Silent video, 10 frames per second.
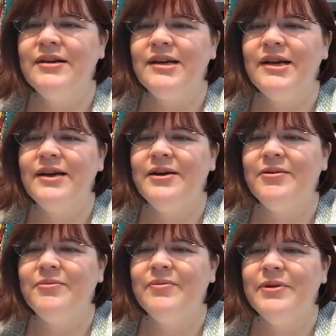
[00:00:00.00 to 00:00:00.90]

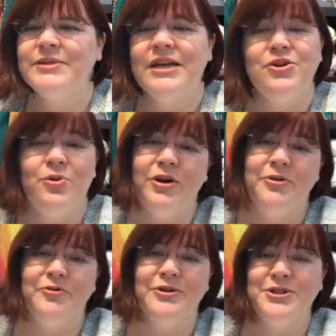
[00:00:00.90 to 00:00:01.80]
Um, I'm saying you're
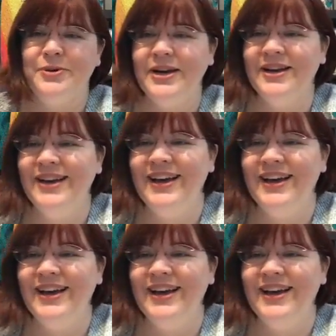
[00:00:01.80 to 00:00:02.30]
welcome for Joanne.